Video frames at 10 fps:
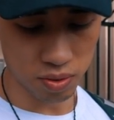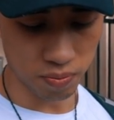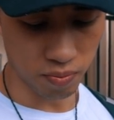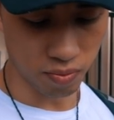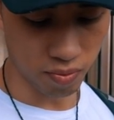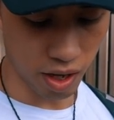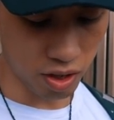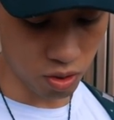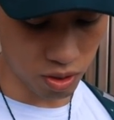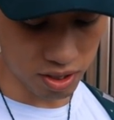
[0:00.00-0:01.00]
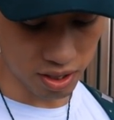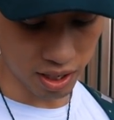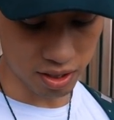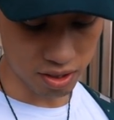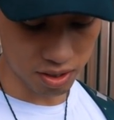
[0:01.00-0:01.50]
I don't know what it
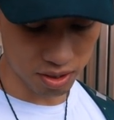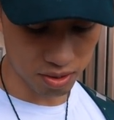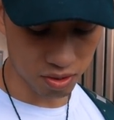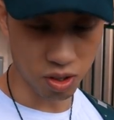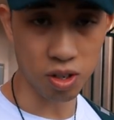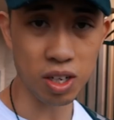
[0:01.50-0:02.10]
says, so